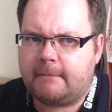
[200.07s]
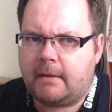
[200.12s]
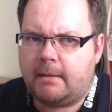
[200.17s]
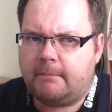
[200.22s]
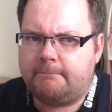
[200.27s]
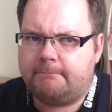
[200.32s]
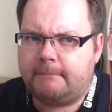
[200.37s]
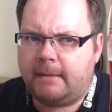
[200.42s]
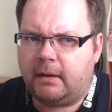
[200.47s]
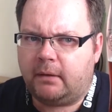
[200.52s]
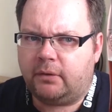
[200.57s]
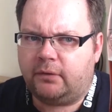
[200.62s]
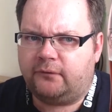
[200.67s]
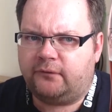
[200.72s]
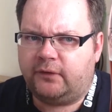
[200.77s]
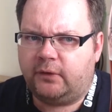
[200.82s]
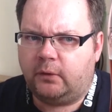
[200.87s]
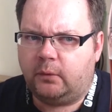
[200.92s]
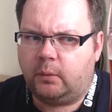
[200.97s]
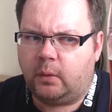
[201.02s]

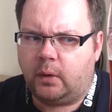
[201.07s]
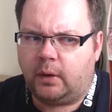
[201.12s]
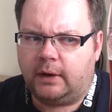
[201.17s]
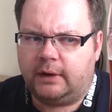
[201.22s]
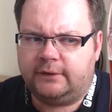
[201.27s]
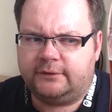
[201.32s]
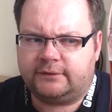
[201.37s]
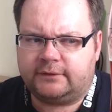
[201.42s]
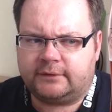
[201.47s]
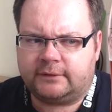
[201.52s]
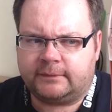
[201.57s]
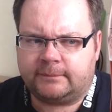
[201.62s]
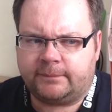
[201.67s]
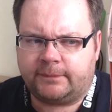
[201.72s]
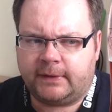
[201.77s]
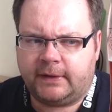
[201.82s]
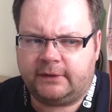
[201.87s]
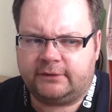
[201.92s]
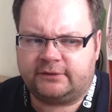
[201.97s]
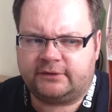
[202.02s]
Mouthfeel wise,
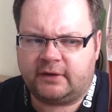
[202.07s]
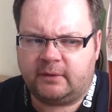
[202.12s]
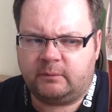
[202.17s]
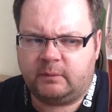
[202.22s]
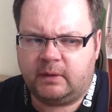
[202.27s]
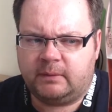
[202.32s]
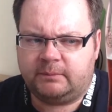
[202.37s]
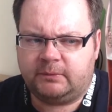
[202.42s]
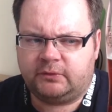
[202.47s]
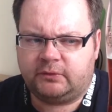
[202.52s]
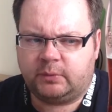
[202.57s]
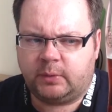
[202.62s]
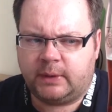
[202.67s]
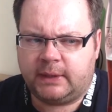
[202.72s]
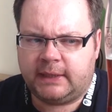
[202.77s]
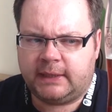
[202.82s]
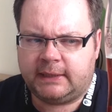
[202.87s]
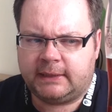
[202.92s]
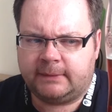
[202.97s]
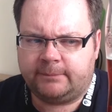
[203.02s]
it's somewhere
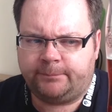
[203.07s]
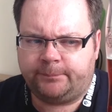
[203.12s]
between,